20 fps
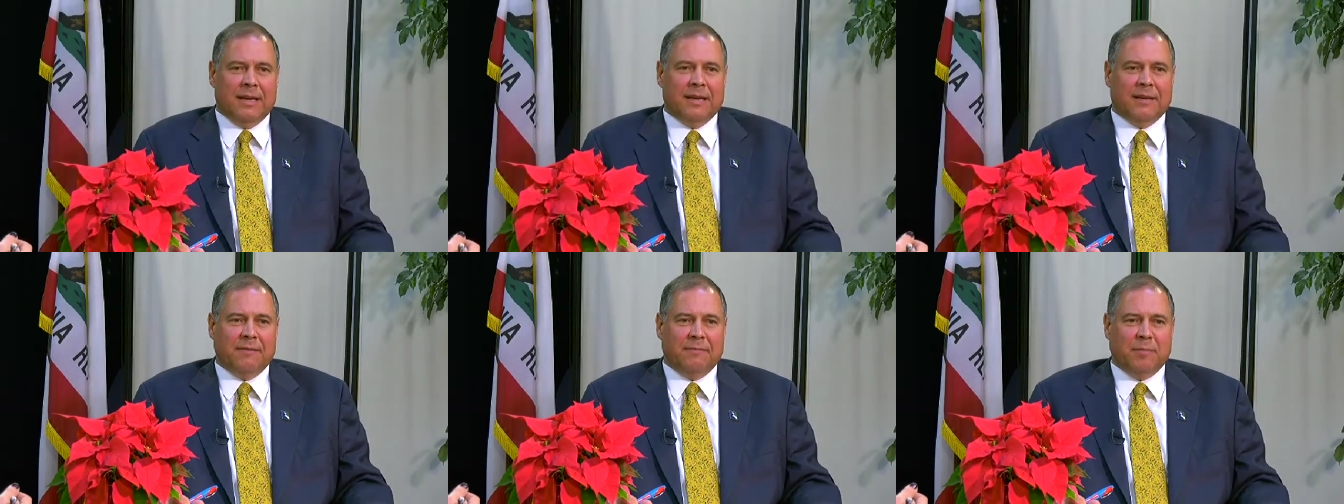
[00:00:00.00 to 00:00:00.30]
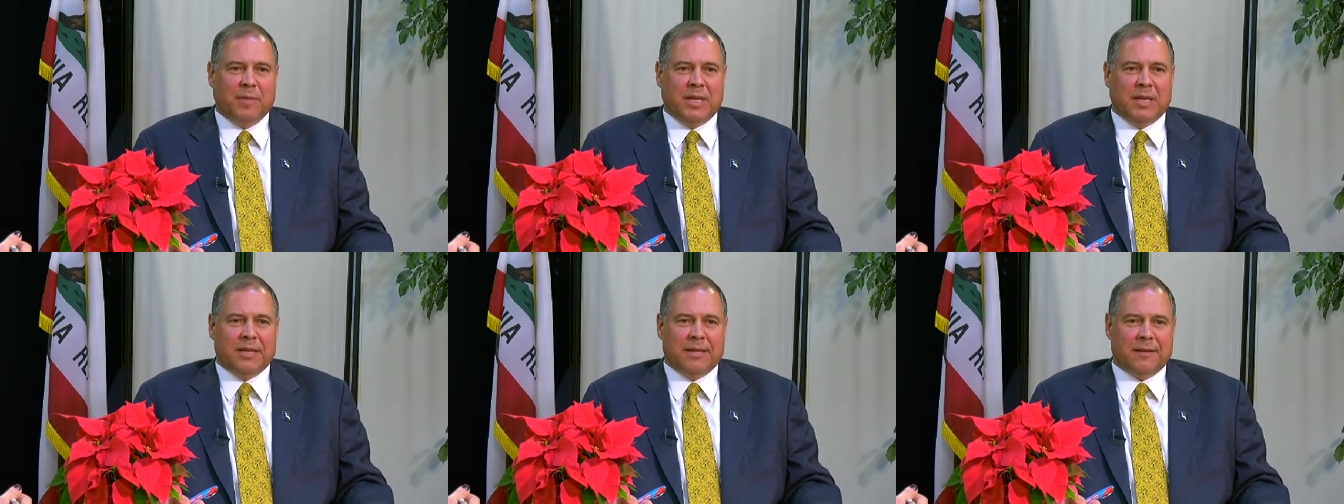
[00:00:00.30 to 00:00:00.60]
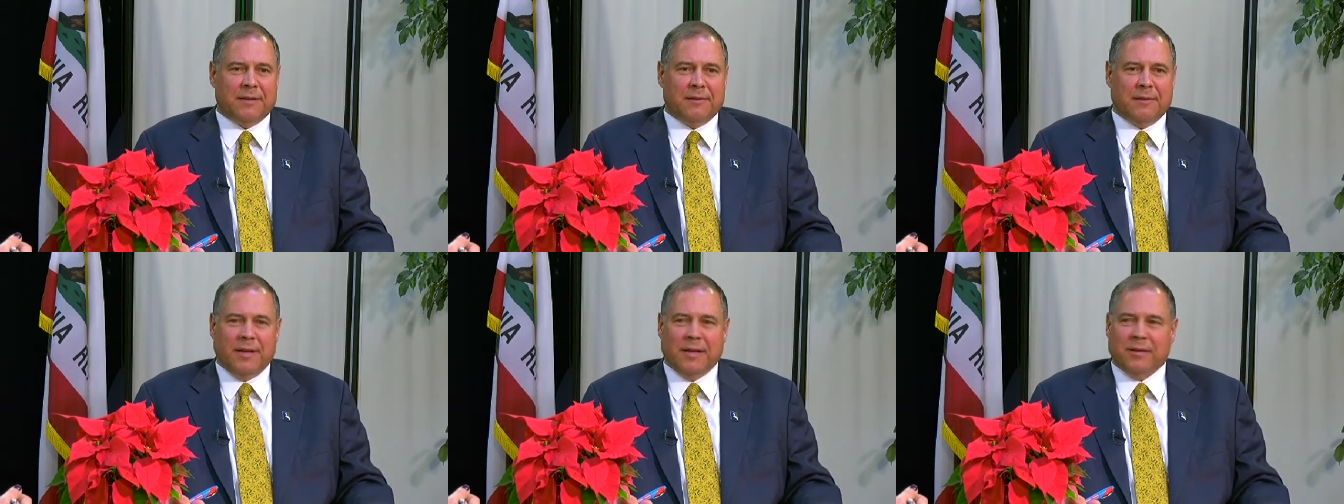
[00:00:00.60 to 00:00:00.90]
kind of being
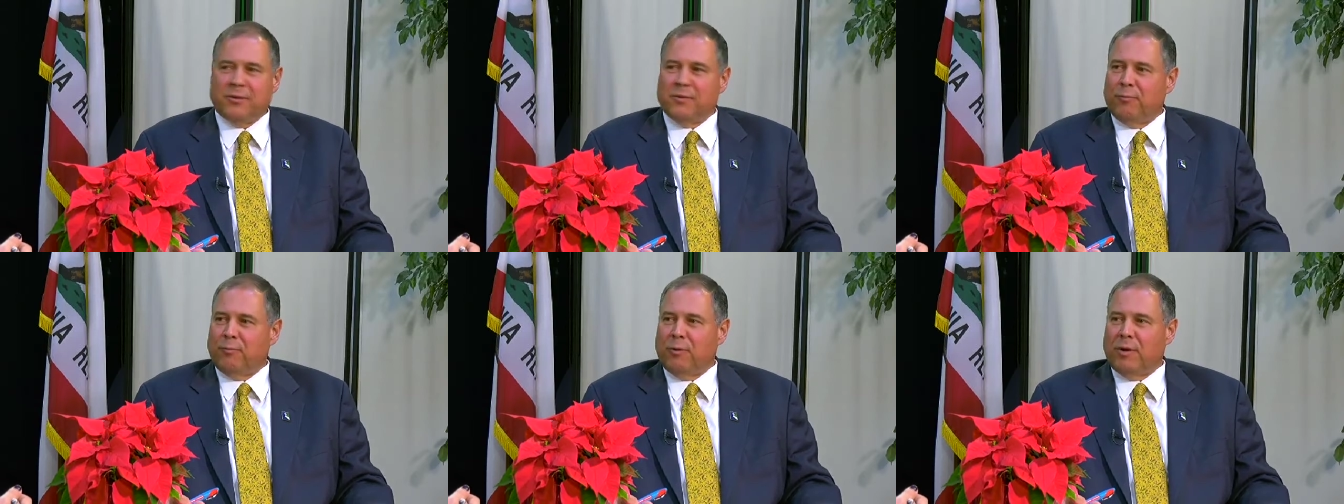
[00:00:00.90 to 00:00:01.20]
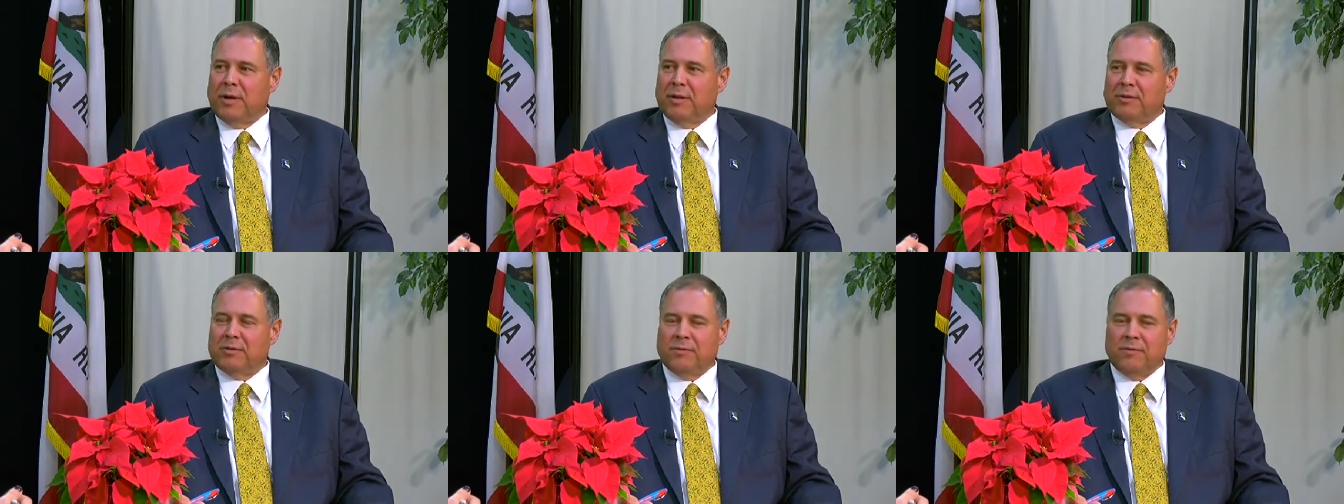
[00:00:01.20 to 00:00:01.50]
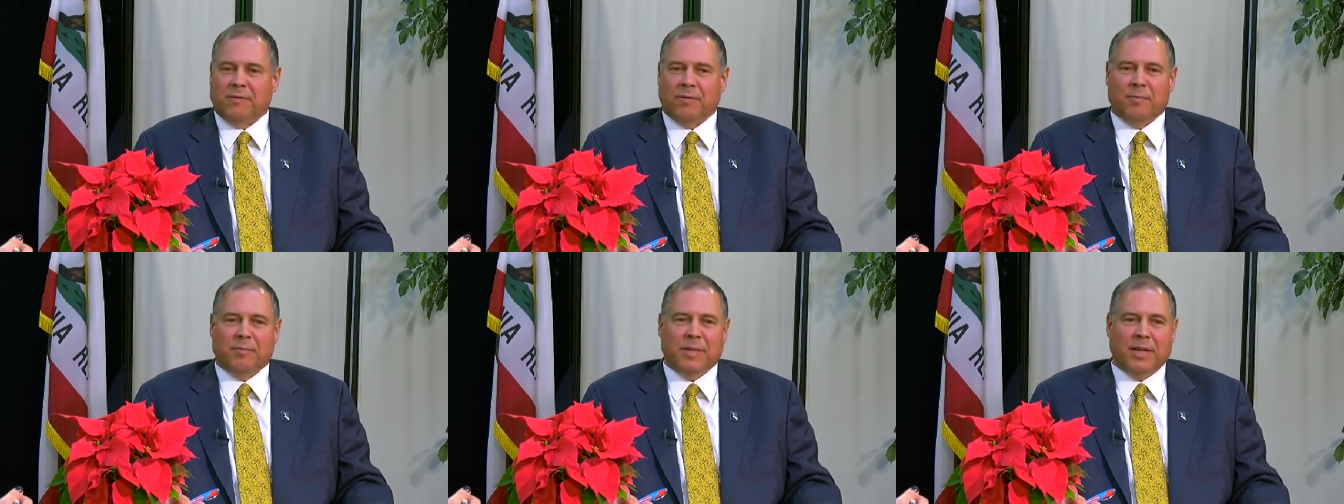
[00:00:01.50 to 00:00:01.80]
an election watcher
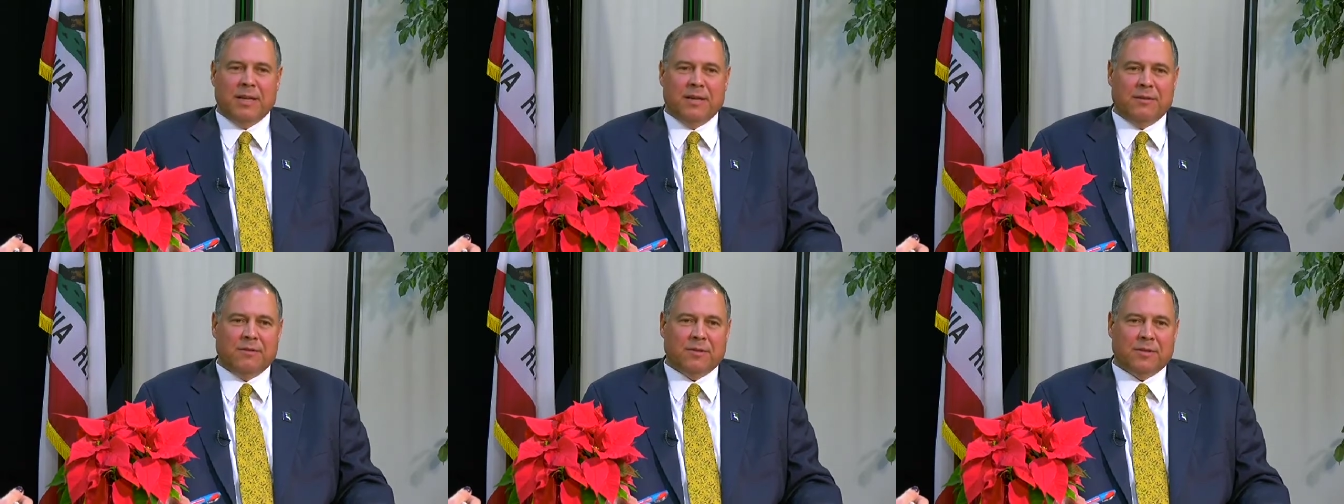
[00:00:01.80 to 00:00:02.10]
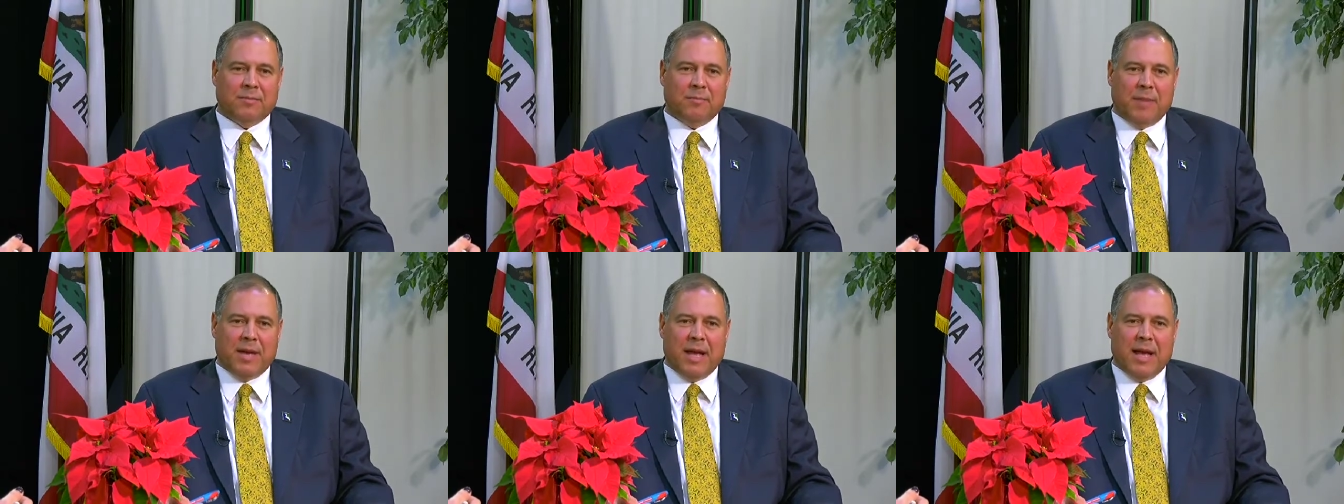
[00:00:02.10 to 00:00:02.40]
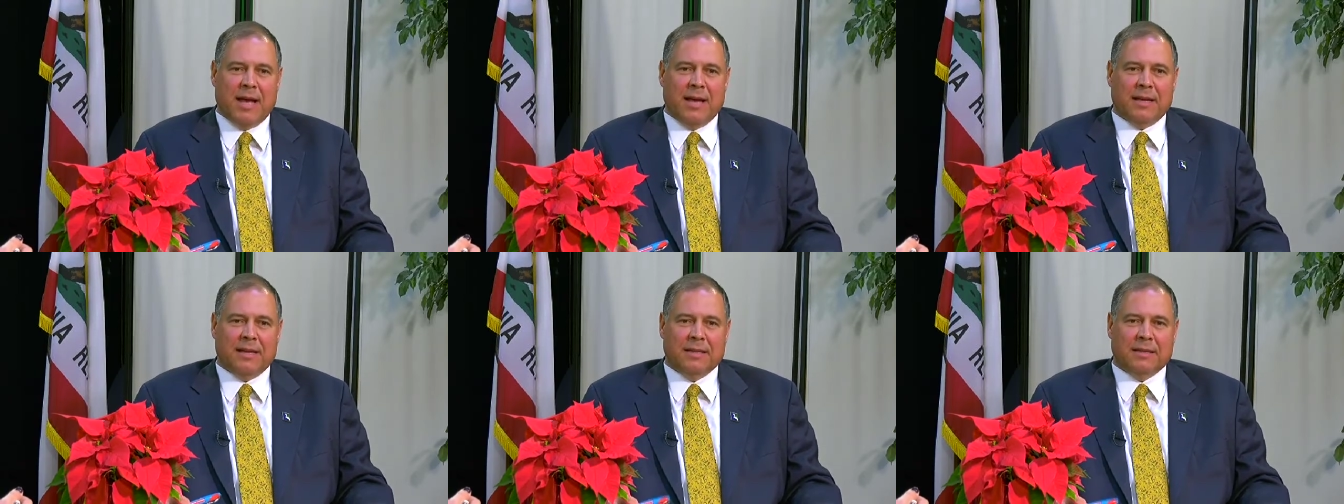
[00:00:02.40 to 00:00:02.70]
for many years
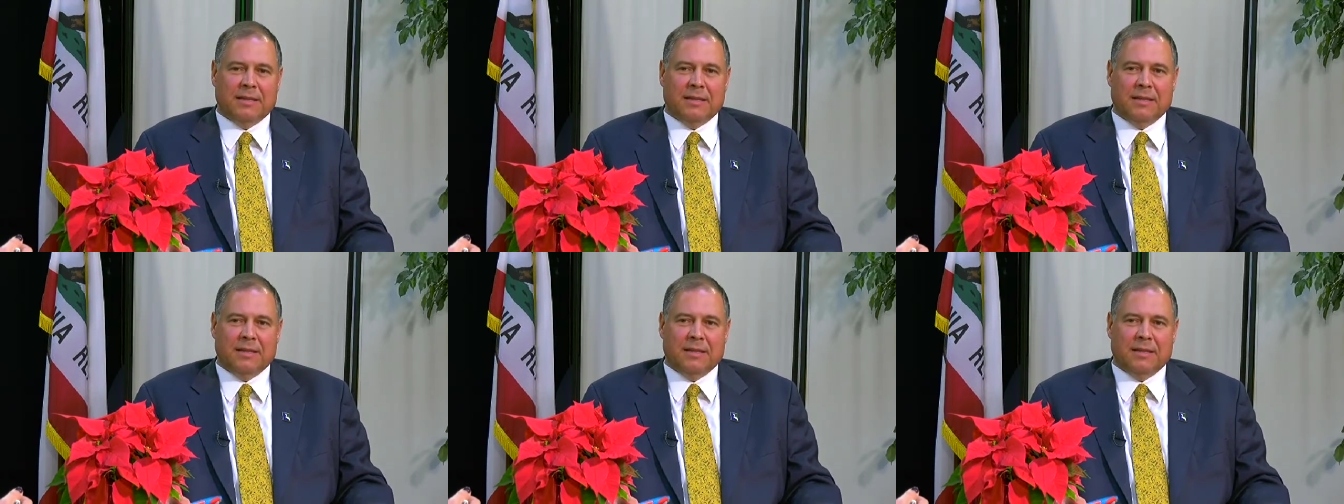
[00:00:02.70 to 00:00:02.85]
back, it,